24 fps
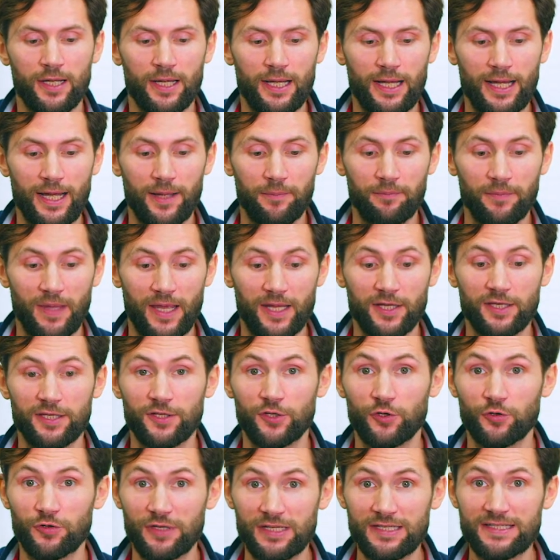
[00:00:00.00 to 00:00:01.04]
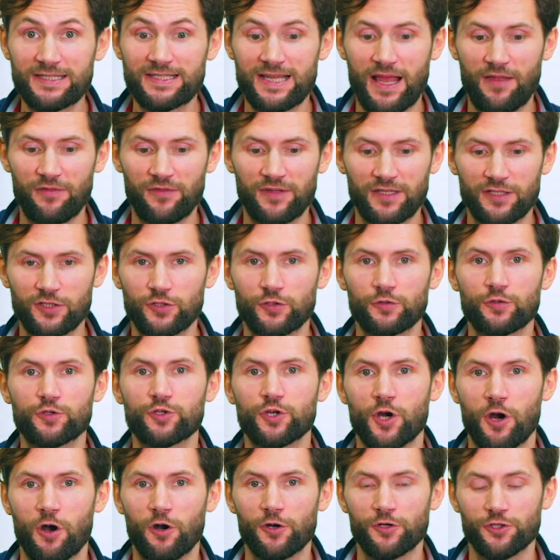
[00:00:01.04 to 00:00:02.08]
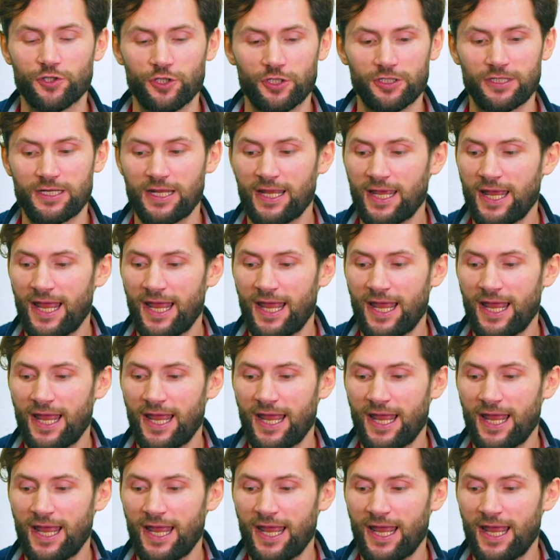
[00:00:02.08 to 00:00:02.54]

and you need something to charge it.